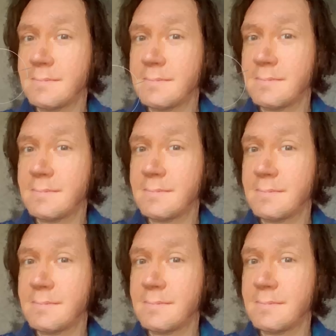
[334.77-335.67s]

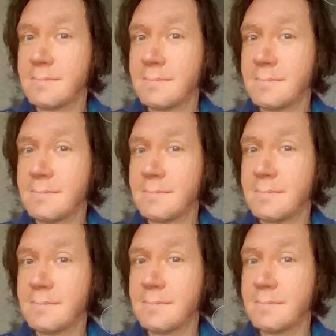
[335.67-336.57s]

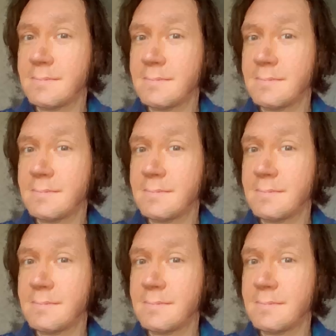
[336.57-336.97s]
(silence)